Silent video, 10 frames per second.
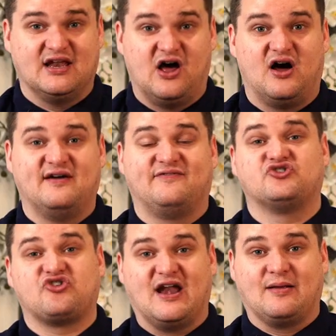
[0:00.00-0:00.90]
live
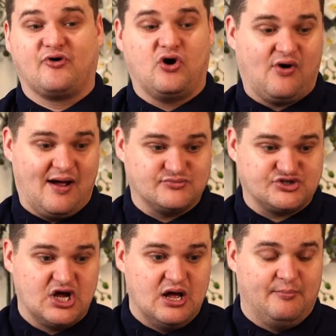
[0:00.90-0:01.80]
training
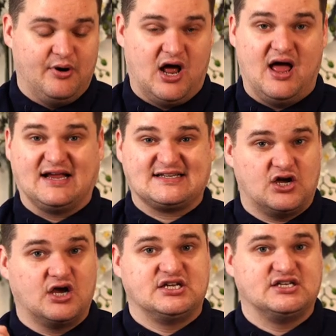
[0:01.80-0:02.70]
programs. But
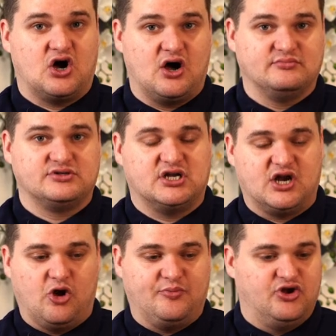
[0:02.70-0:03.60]
exciting times, and
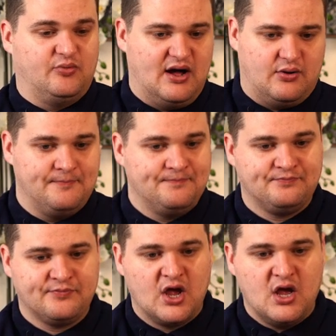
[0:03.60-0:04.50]
hope you do well.
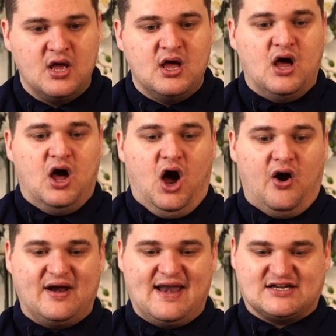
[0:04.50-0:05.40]

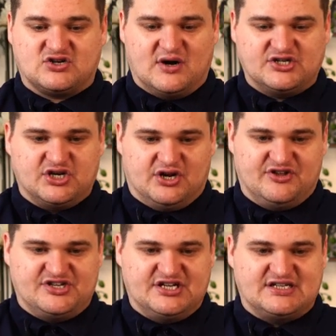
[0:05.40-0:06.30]
All right, next question.
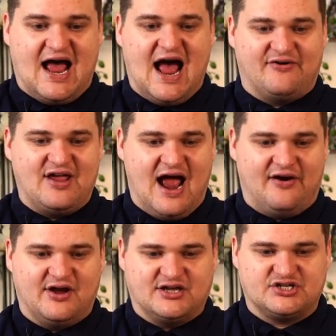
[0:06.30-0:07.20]
This is Harry
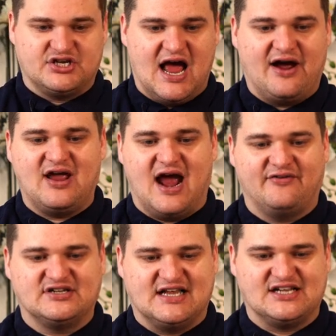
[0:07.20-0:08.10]
Harris. Harry
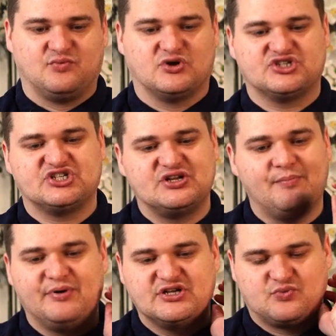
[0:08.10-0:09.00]
Harris says, what's the
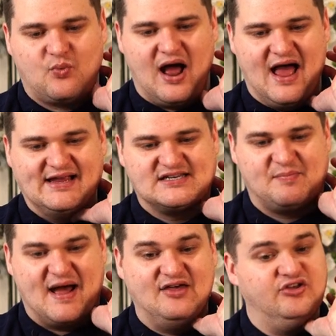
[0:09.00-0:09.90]
simplest way to
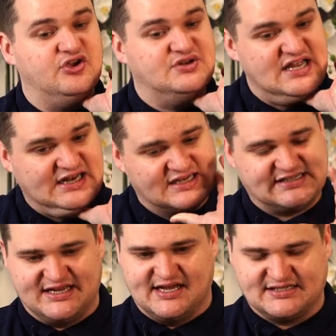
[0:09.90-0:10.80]
pay the
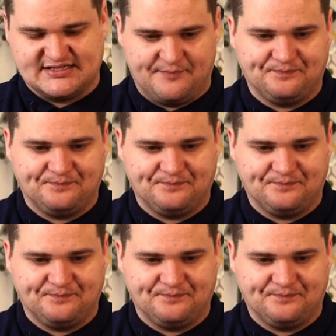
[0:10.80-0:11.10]
utilities,